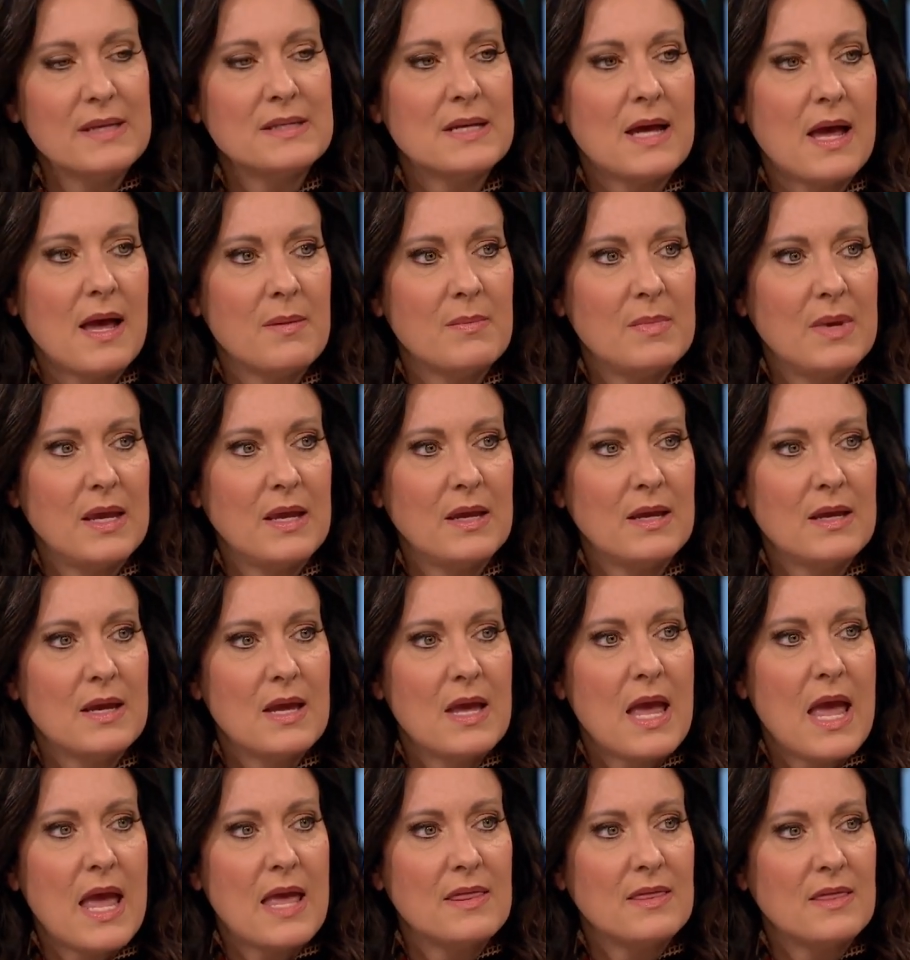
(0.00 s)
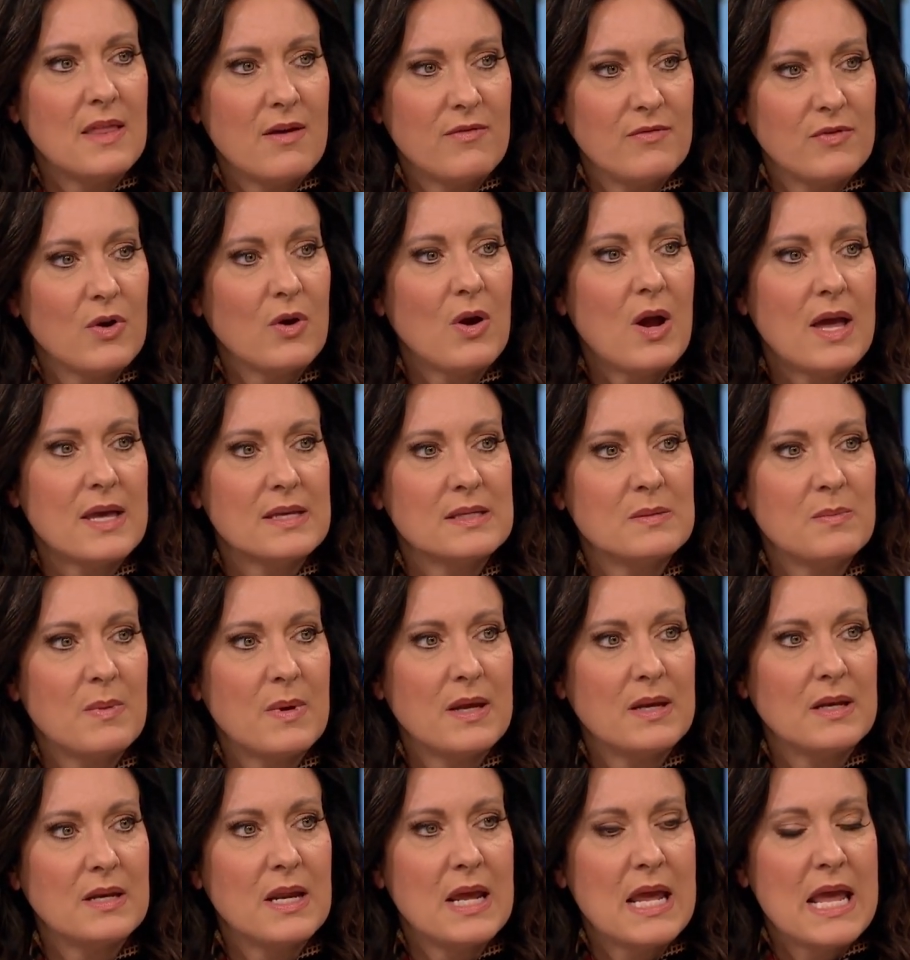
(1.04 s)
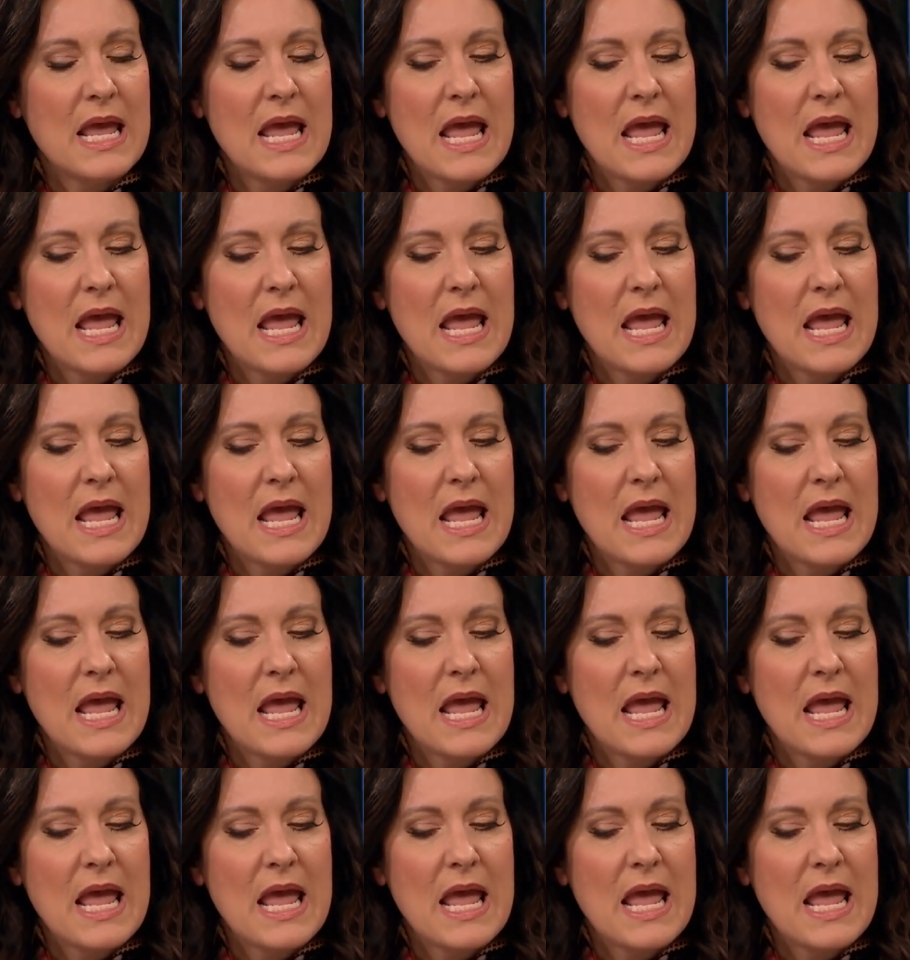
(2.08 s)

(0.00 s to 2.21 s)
timing and love your husband.